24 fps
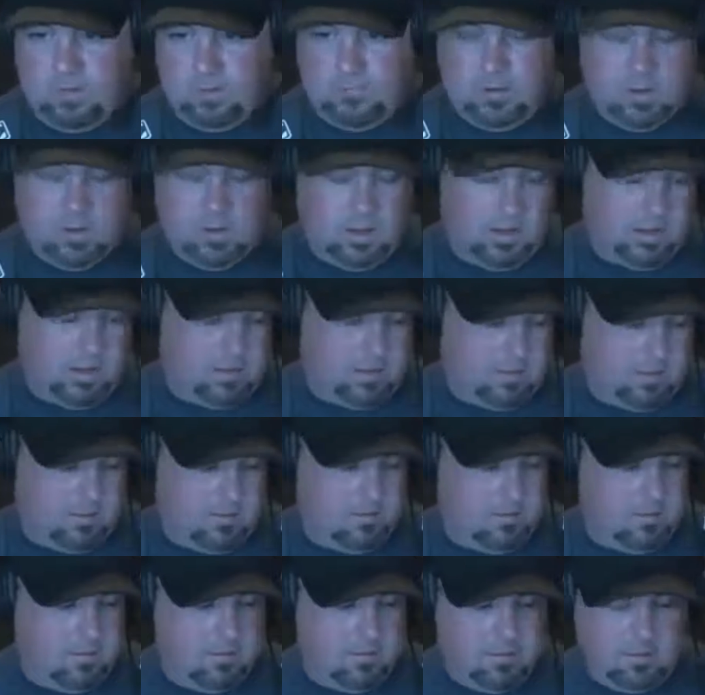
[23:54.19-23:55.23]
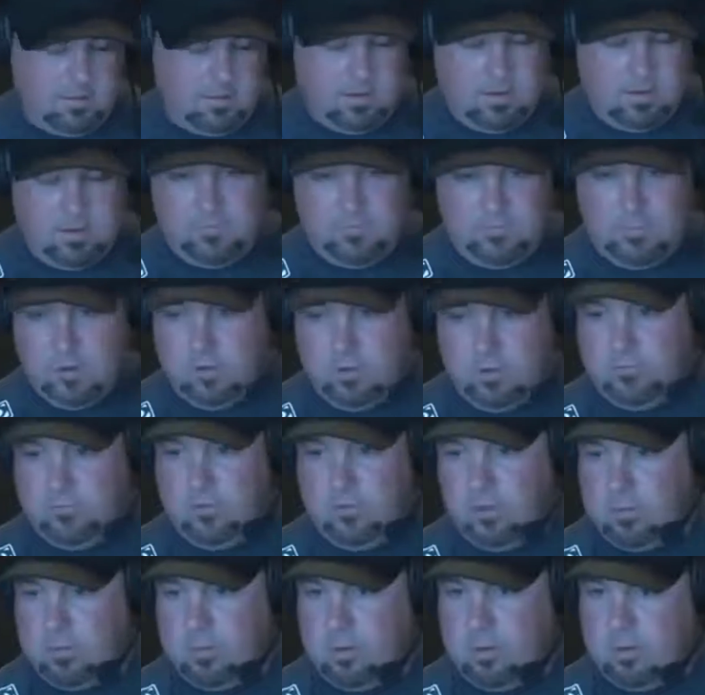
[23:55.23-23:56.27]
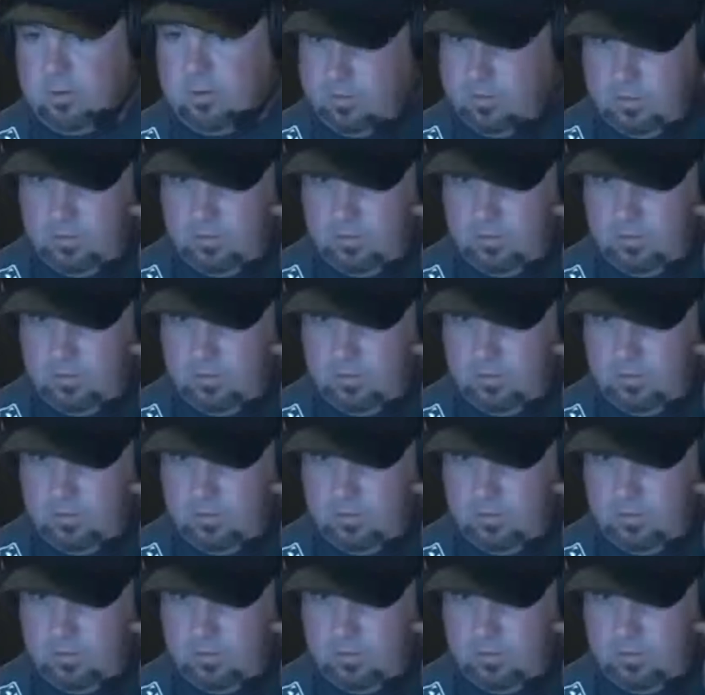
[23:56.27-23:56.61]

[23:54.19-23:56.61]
I feel like if you're the former